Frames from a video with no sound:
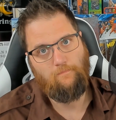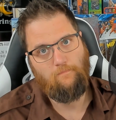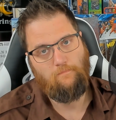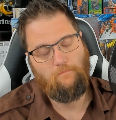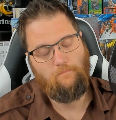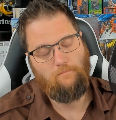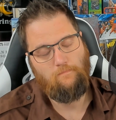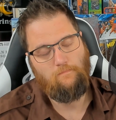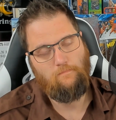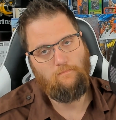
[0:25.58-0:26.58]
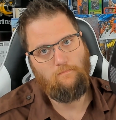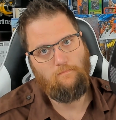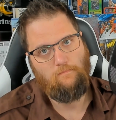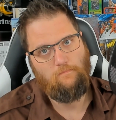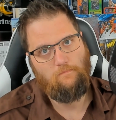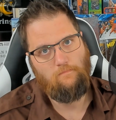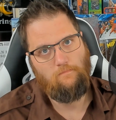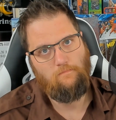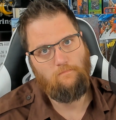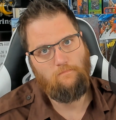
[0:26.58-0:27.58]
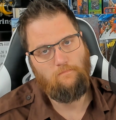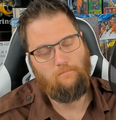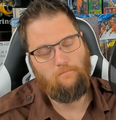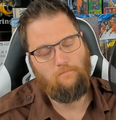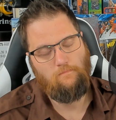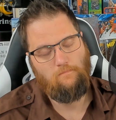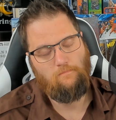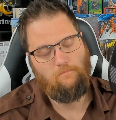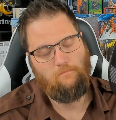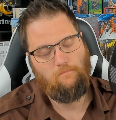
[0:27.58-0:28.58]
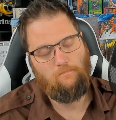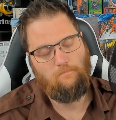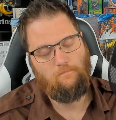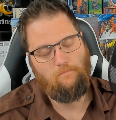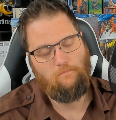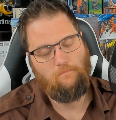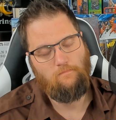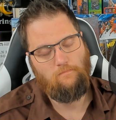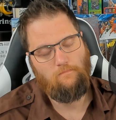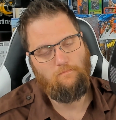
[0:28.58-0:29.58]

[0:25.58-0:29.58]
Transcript: Nobody speaks.